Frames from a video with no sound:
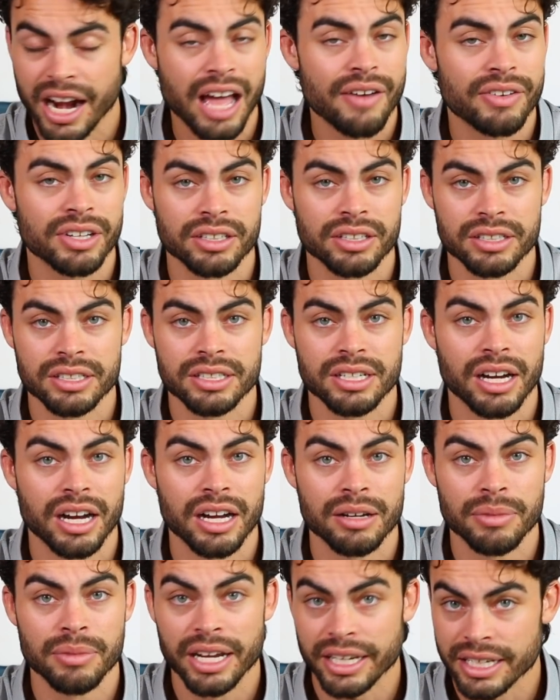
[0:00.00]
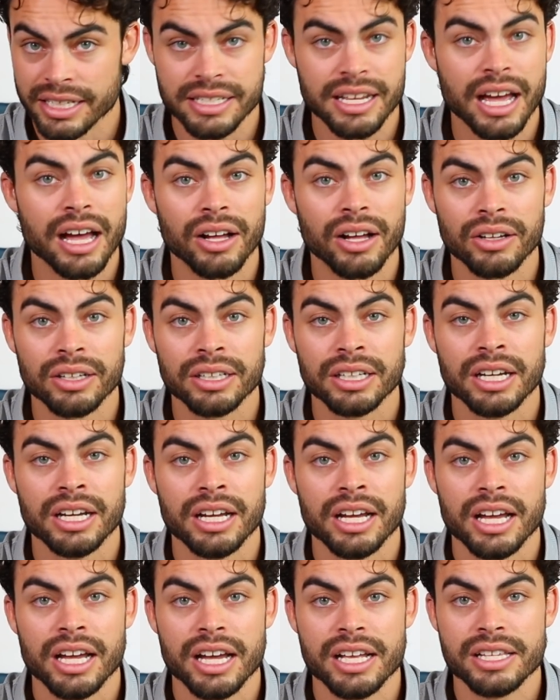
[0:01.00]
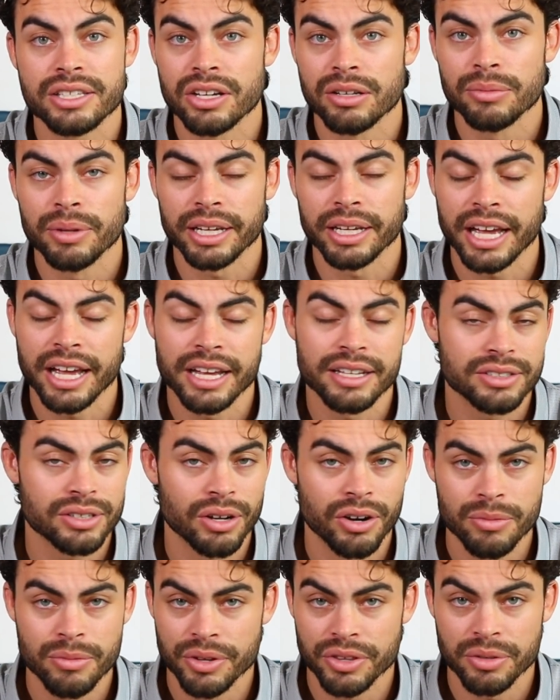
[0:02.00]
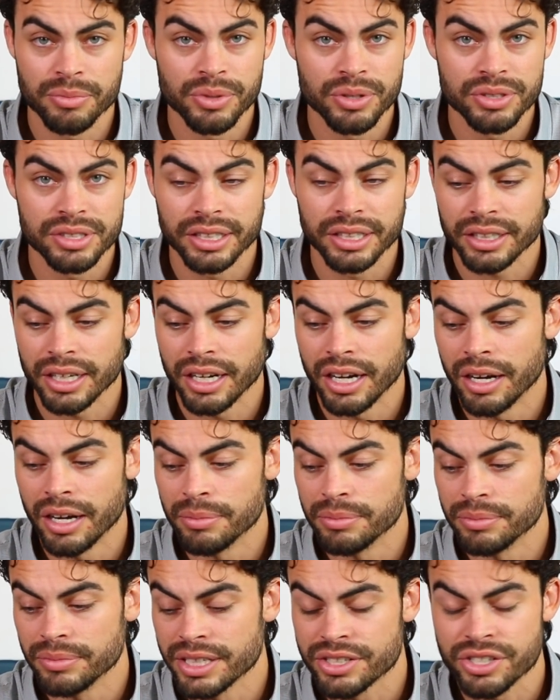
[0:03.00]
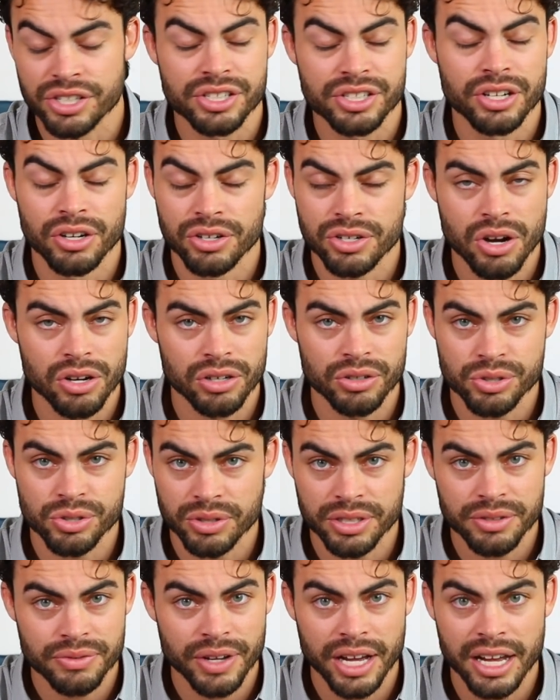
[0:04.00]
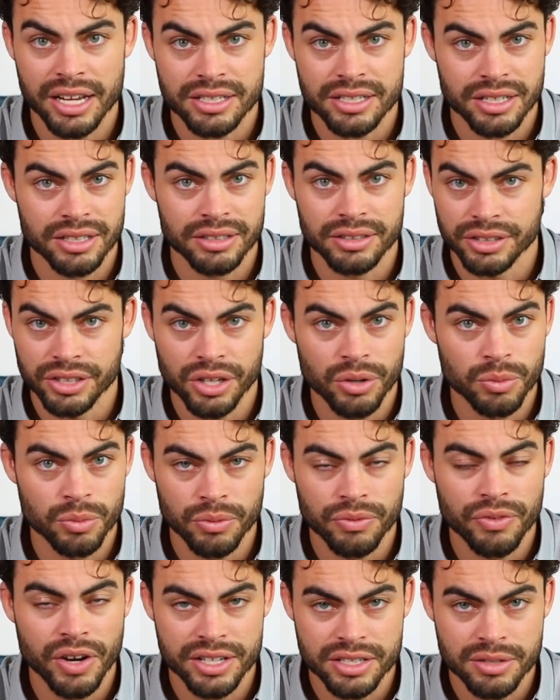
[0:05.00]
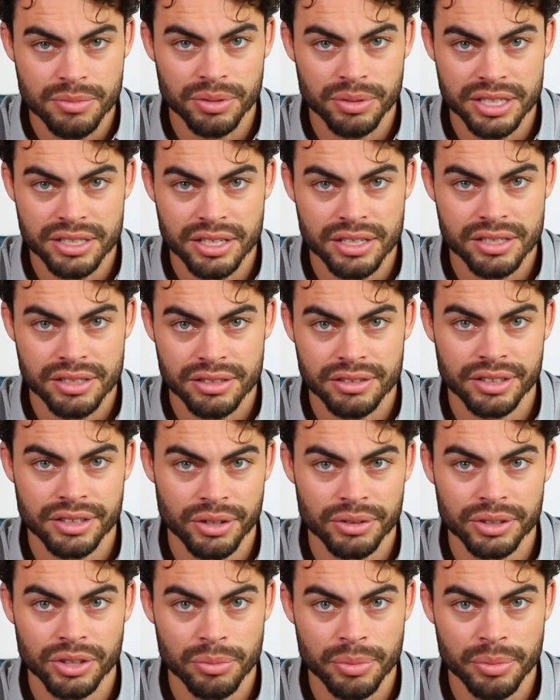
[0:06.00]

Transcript: having a good time, I can tell. And so I'm like, hey, sorry about the music. Let's just eat our tacos really fast and, you know, we'll find some places, you know, a little